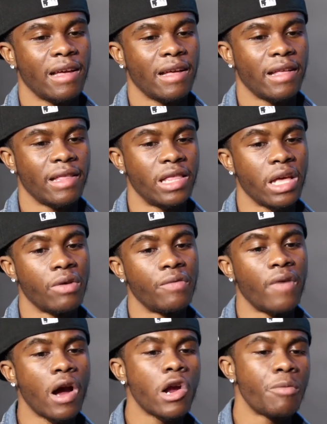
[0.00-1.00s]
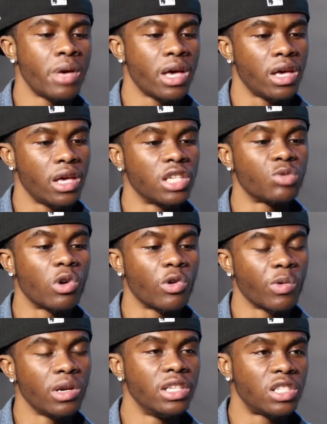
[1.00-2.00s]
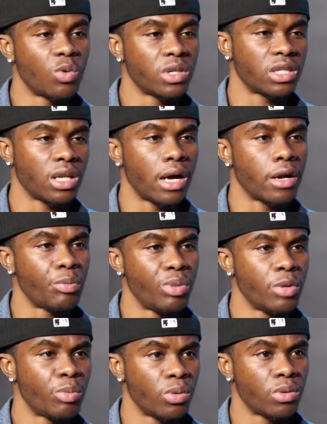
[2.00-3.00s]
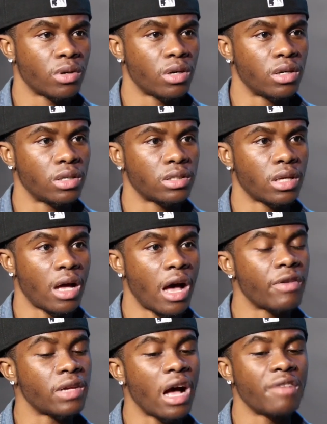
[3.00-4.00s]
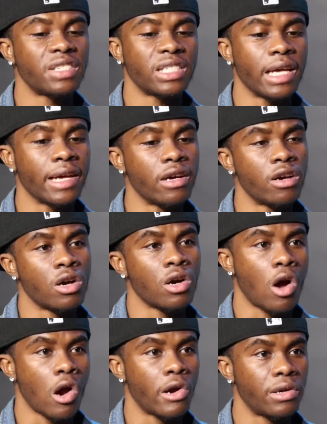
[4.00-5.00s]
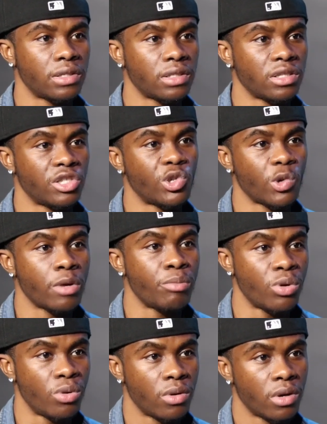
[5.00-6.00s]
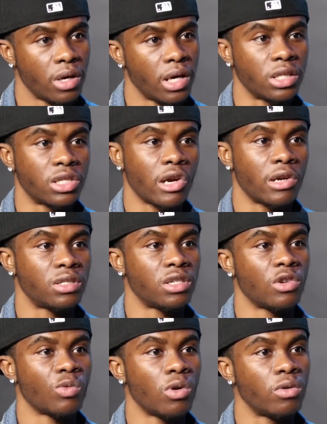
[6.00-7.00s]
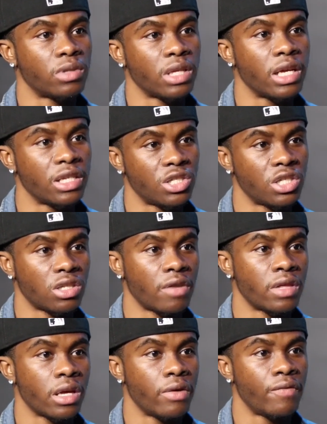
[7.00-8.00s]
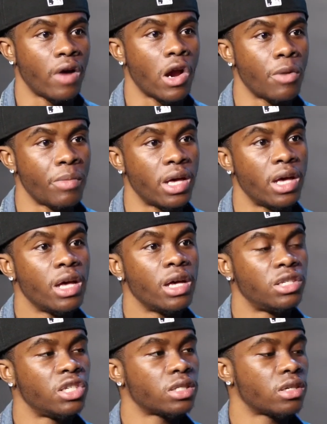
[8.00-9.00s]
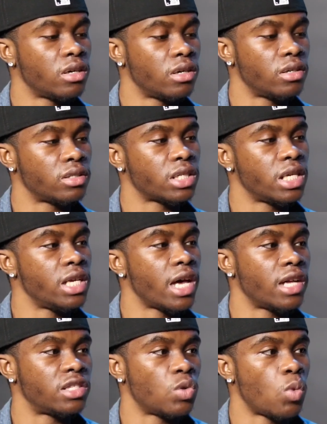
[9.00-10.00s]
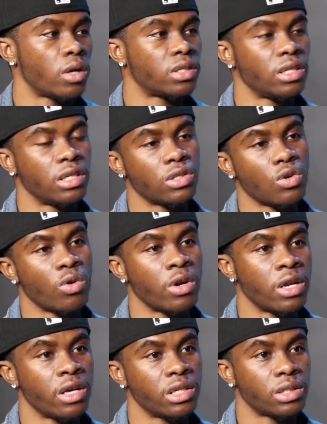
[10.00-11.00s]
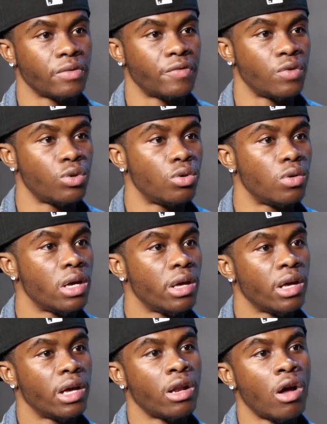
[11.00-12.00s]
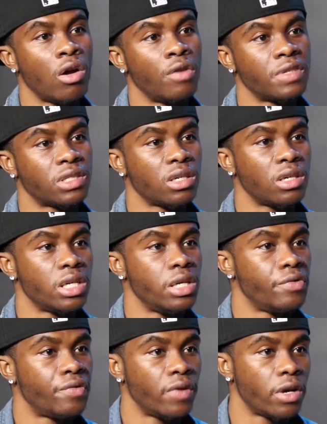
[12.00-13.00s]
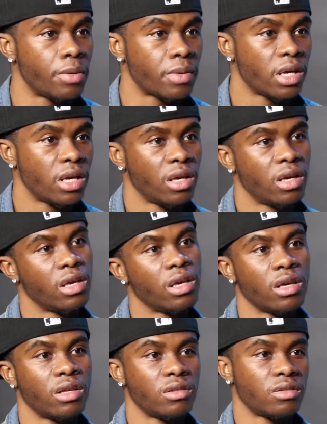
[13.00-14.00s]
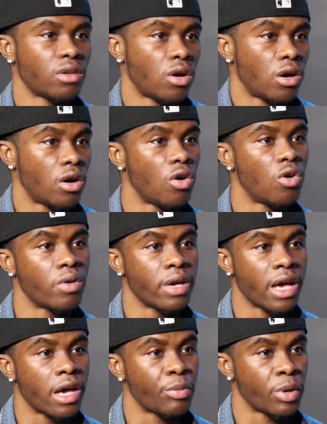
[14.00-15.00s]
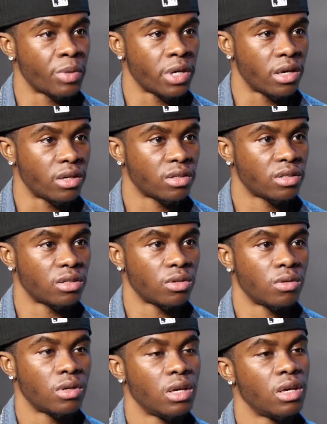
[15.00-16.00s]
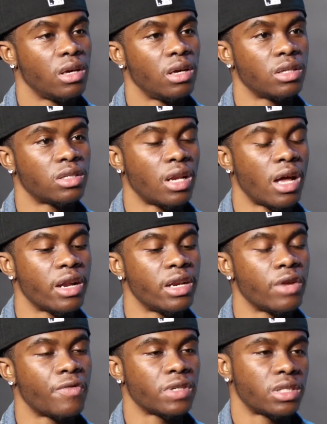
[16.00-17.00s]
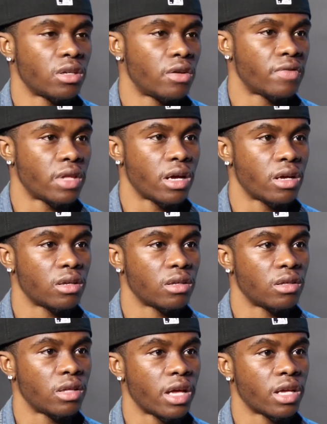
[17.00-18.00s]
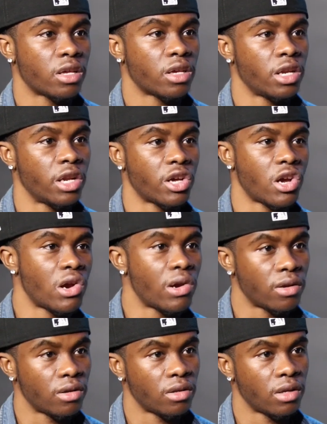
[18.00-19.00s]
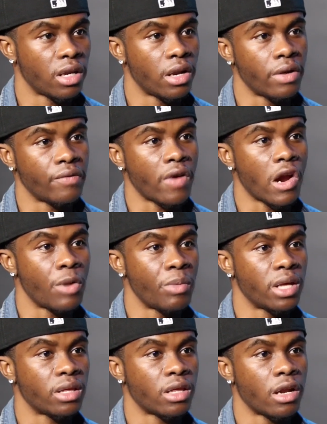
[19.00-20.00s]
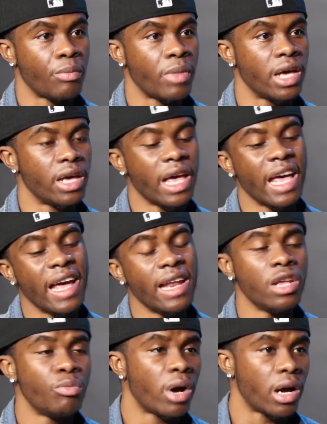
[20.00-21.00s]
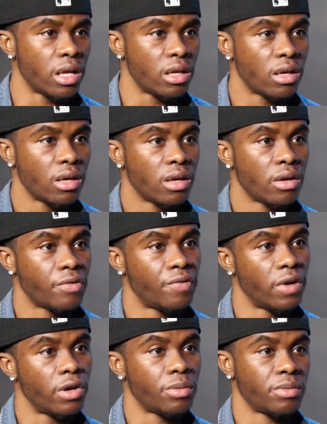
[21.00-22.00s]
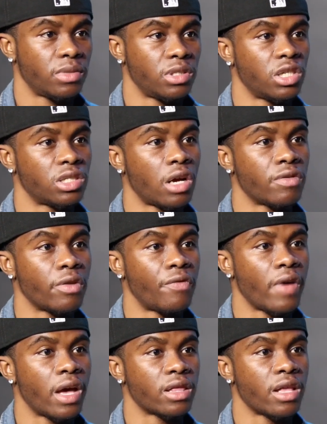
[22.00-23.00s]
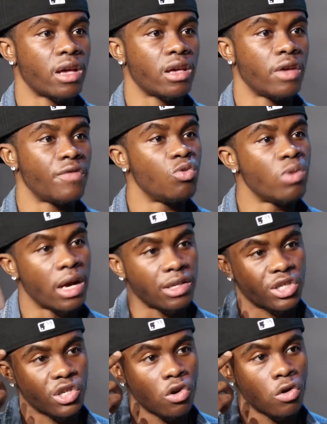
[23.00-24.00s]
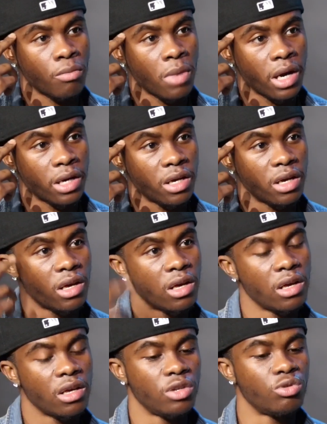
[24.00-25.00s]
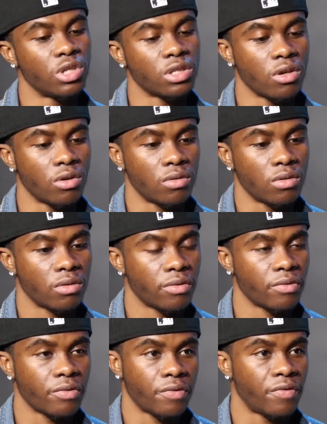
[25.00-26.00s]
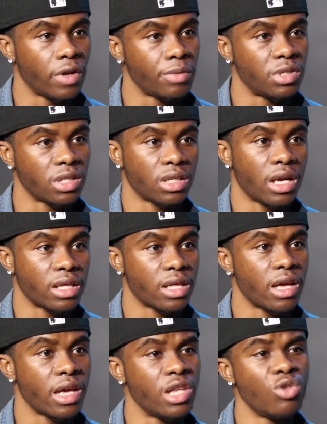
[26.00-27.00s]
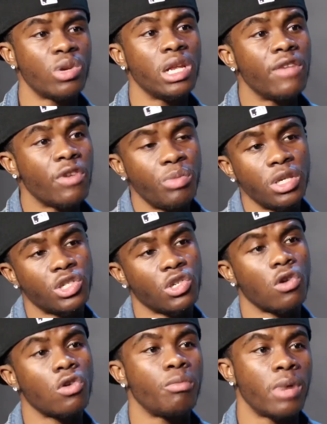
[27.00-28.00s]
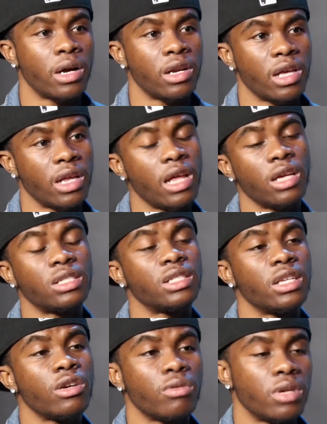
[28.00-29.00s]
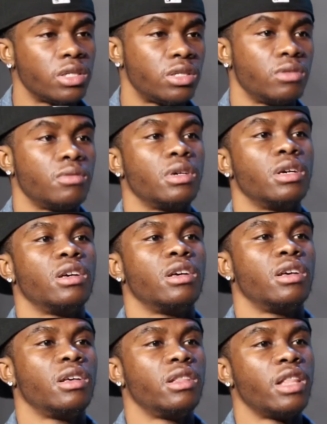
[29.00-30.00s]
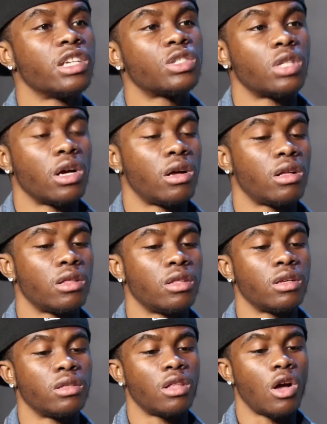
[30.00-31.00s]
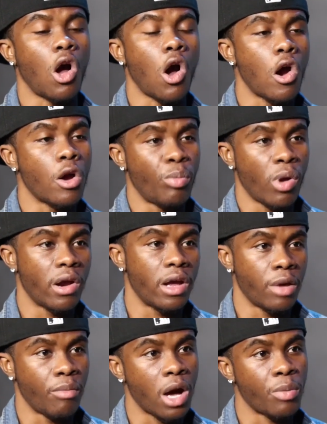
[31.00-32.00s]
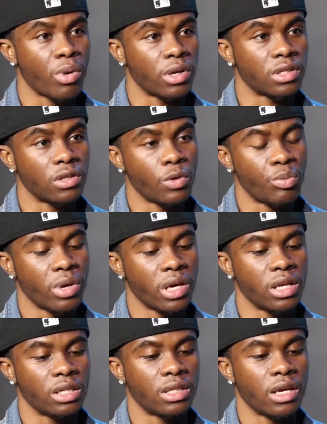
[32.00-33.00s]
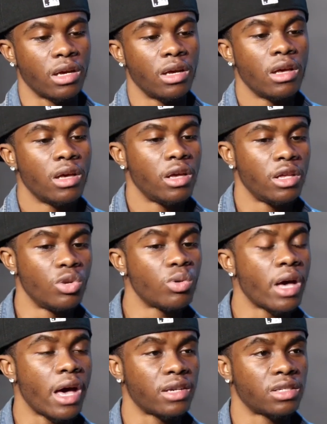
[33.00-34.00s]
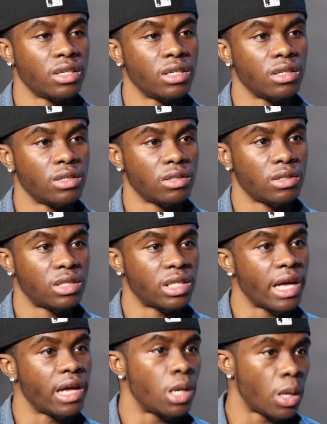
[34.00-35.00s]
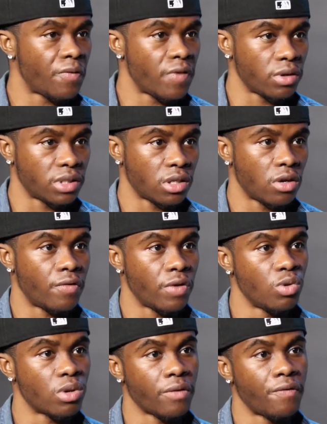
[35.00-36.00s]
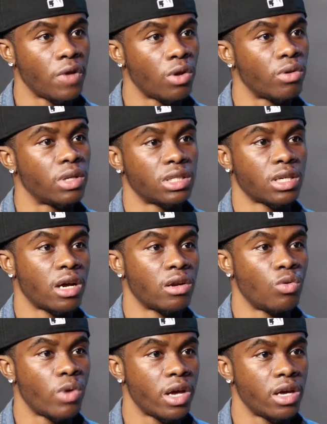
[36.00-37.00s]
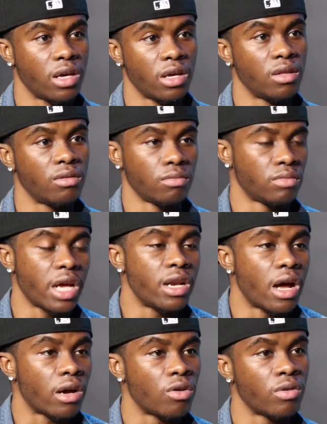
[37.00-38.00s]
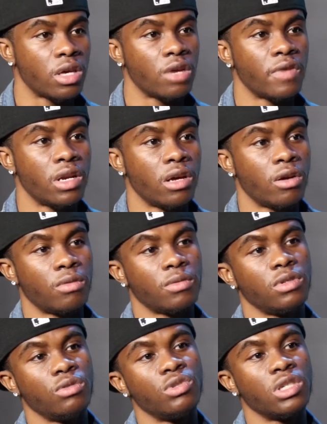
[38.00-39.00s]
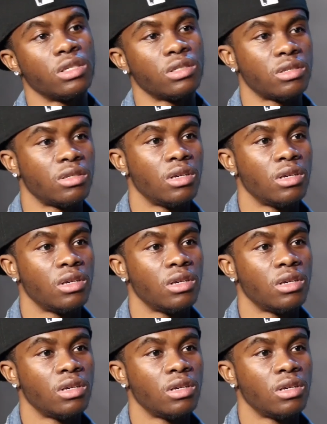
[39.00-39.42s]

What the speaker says: the environment is what really twists a lot of people, because I've seen good hearts tremble and turn to the wrong things just off the environment, just because he had to walk to this corner to get some food, and all of a sudden he flipped, and a whole gang member now. So it's a lot of different stuff that can occur in the environment that'll make anybody flip, just off the fact that if you're not strong-minded, you just gonna flip just like that. And you can even be strong-minded and they'll still get you. That's the hard part, in my personal opinion, is that you can actually stand up for yourself, or you can feel this kind of way and they not gonna give a damn. You just